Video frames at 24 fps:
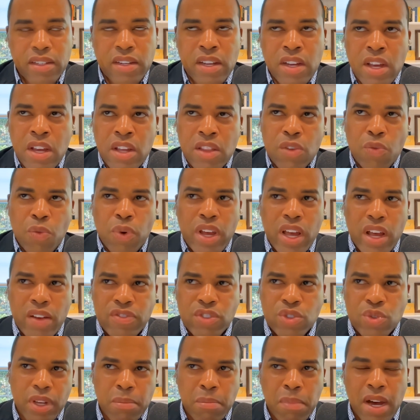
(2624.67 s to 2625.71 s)
And the way
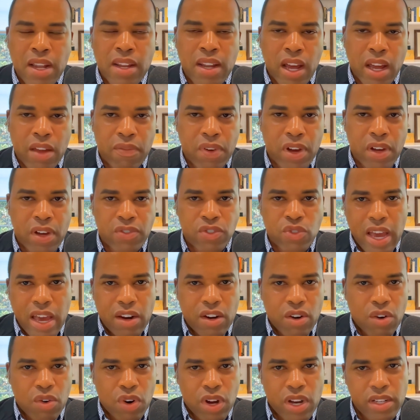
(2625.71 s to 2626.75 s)
in my life, I've
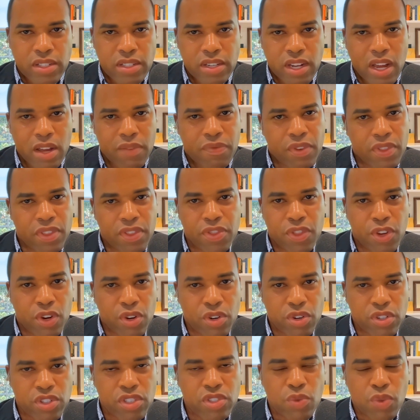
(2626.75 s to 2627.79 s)
categorized life in
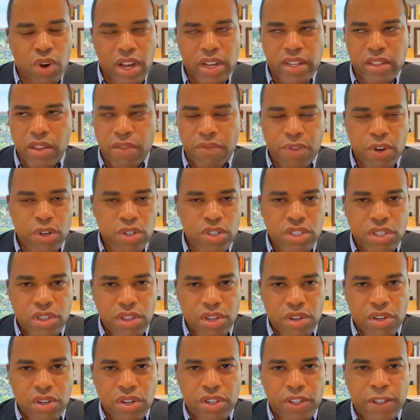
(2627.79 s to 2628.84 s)
thirds, right? The
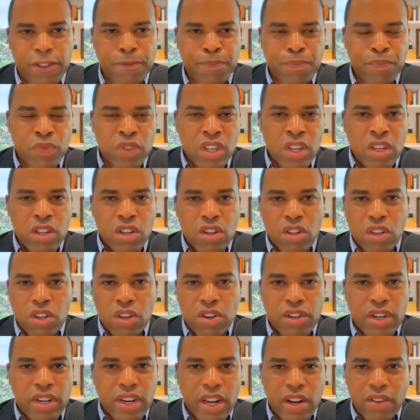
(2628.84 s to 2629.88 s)
first third, you're
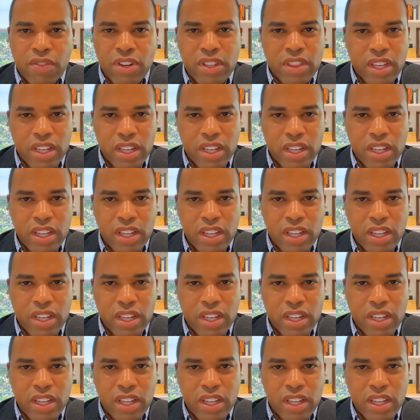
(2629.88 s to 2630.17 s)
learning